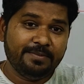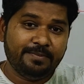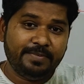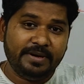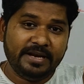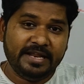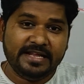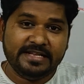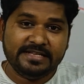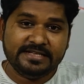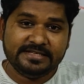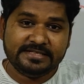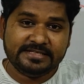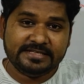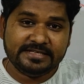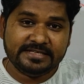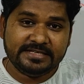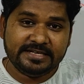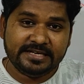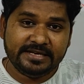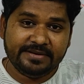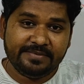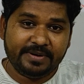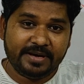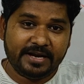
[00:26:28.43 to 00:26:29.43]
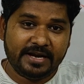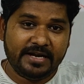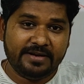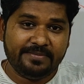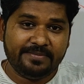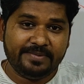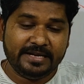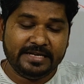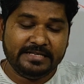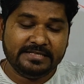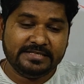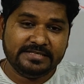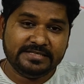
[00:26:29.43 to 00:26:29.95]
Plane sheet,
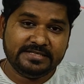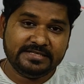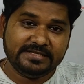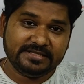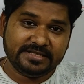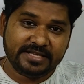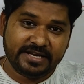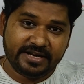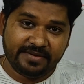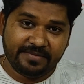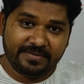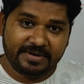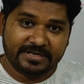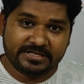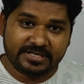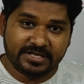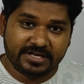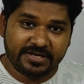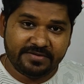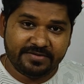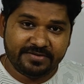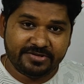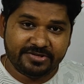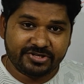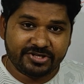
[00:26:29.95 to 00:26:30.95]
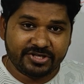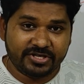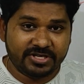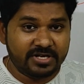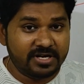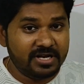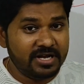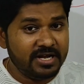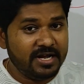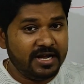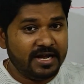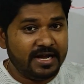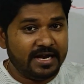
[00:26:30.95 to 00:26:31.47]
infinite plane sheet is 3 mass
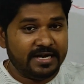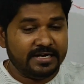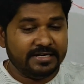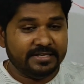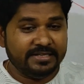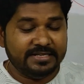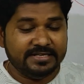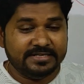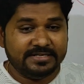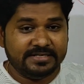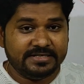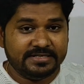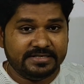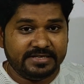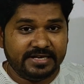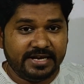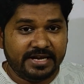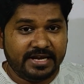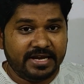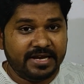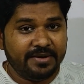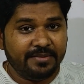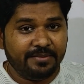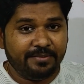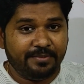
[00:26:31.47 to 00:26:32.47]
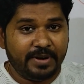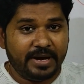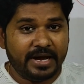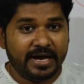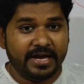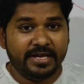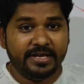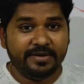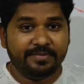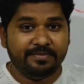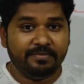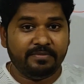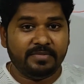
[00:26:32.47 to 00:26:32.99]
derivation. And this is a
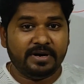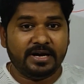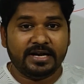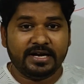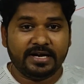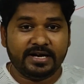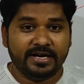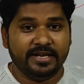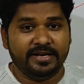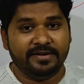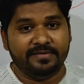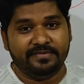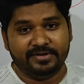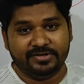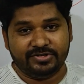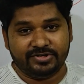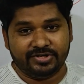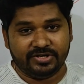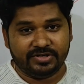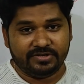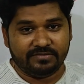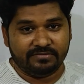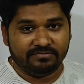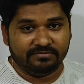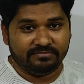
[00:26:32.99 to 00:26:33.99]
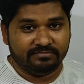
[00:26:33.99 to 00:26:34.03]
5 mark derivation.